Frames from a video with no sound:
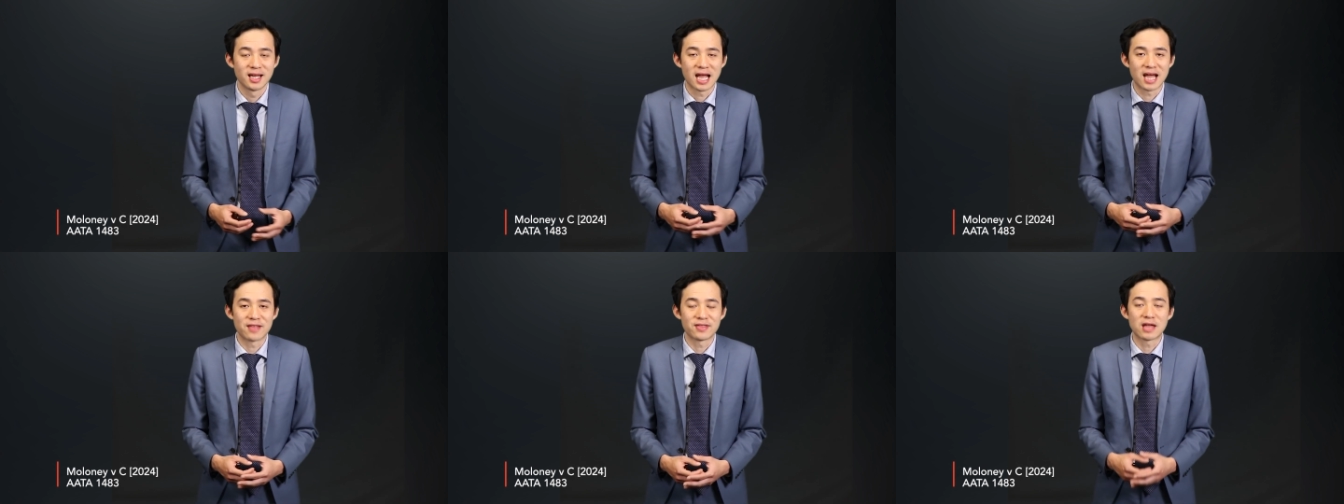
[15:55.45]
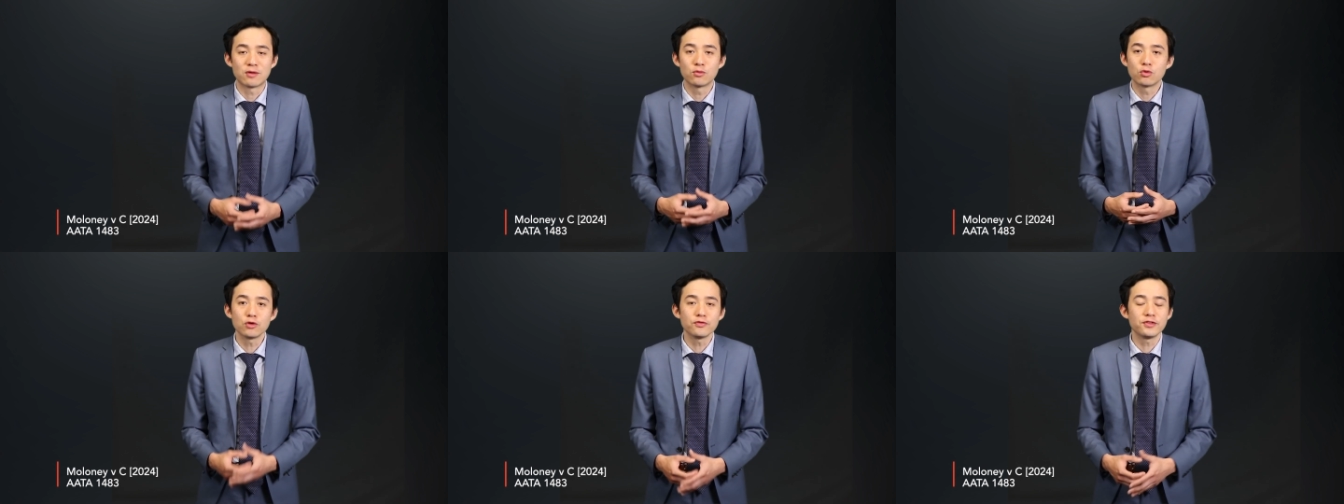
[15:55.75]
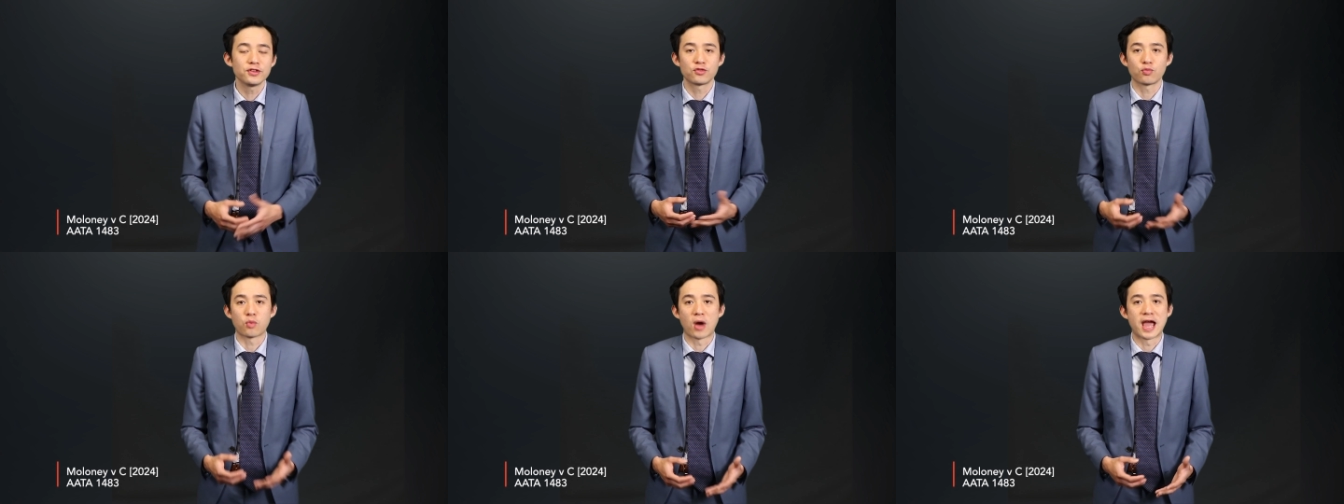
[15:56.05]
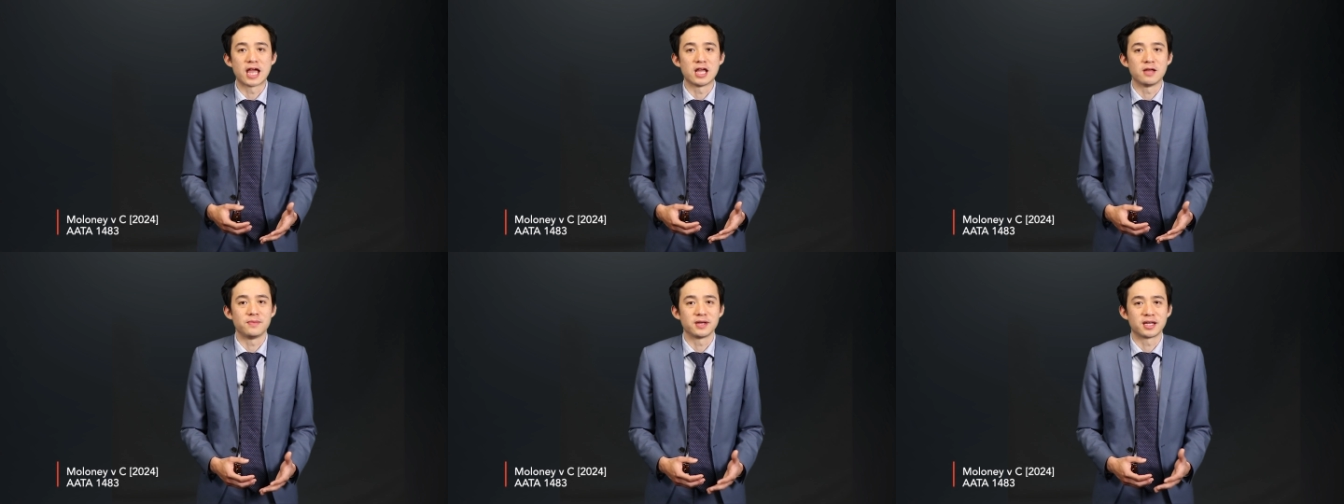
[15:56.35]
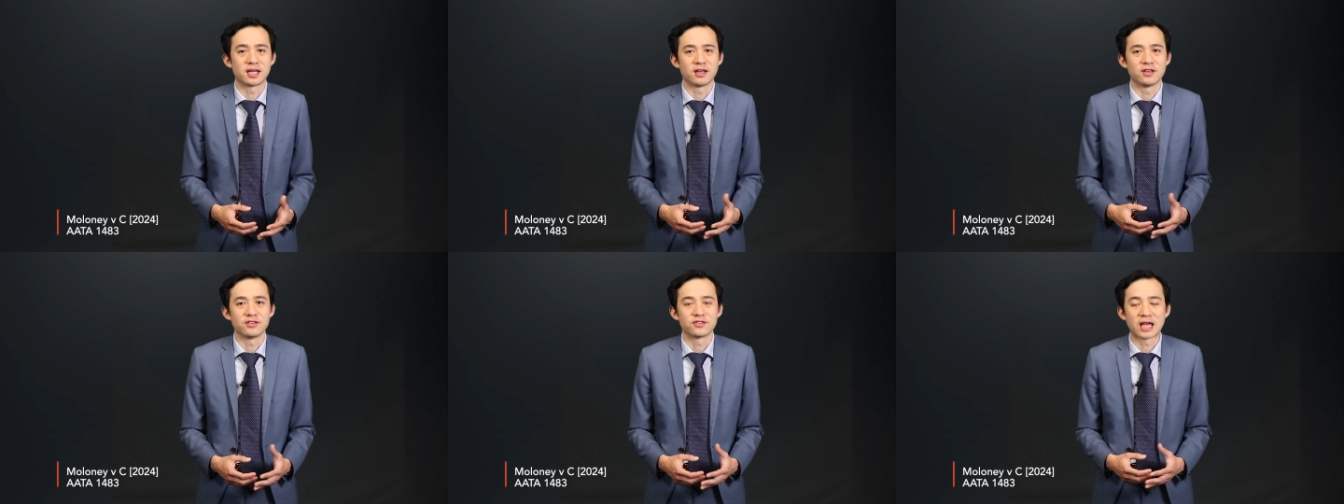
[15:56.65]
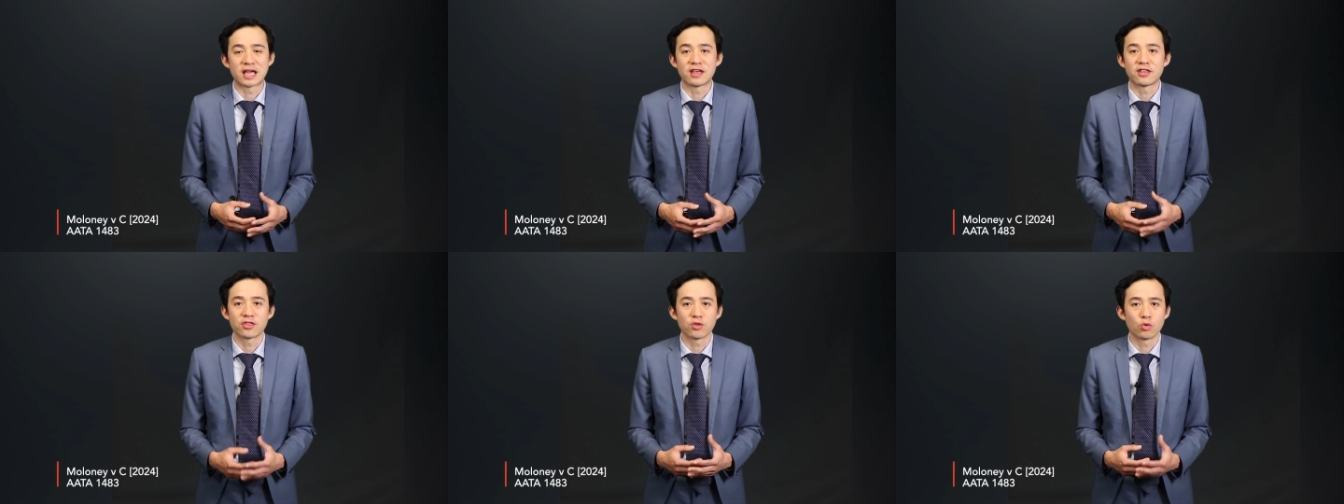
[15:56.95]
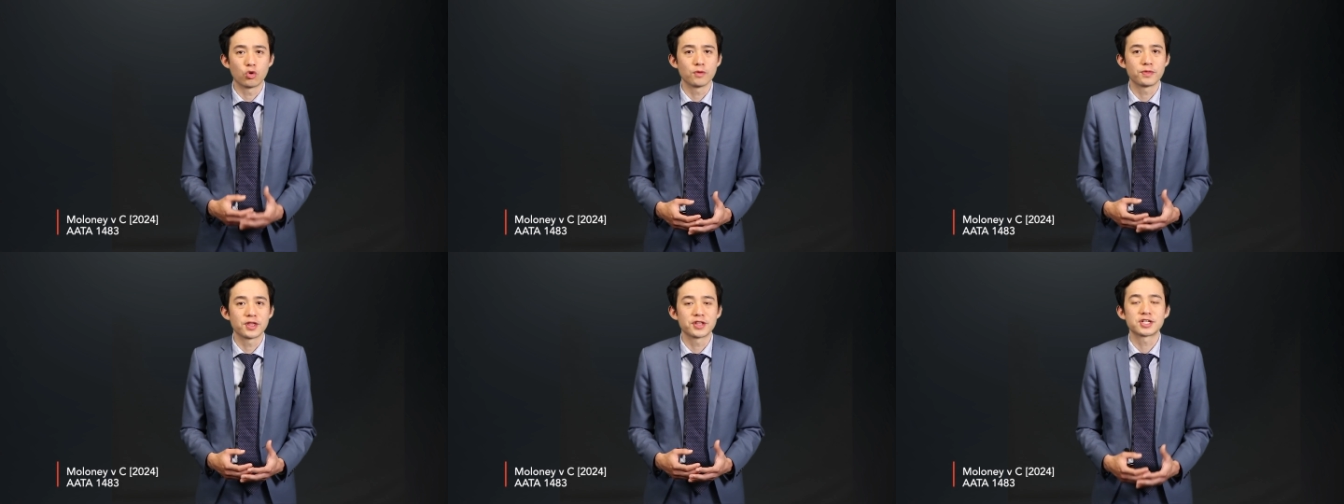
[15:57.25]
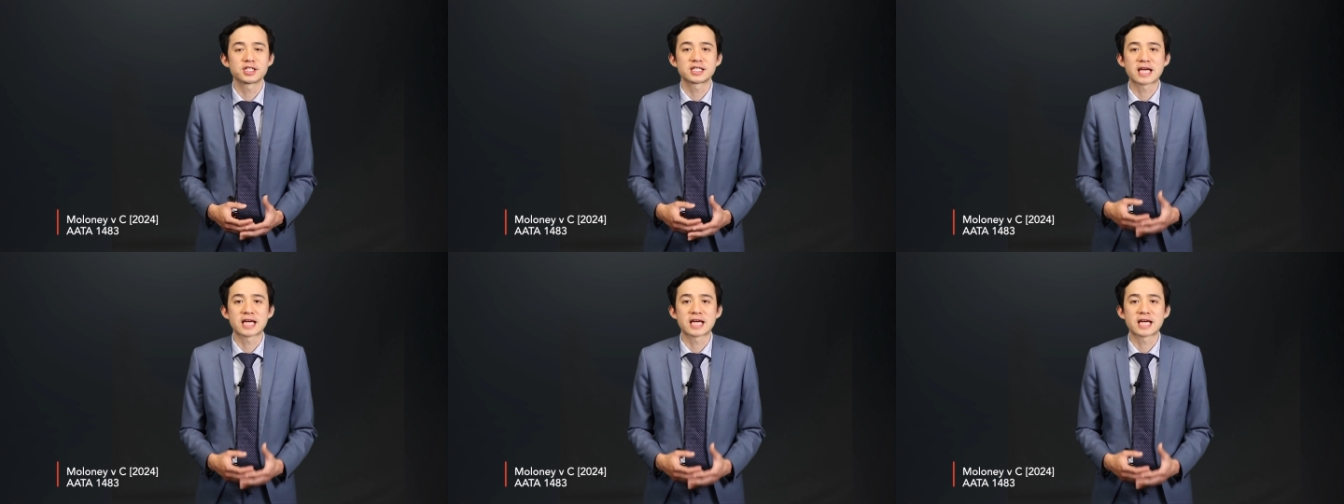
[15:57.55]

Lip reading: And they ruled this way because they thought that the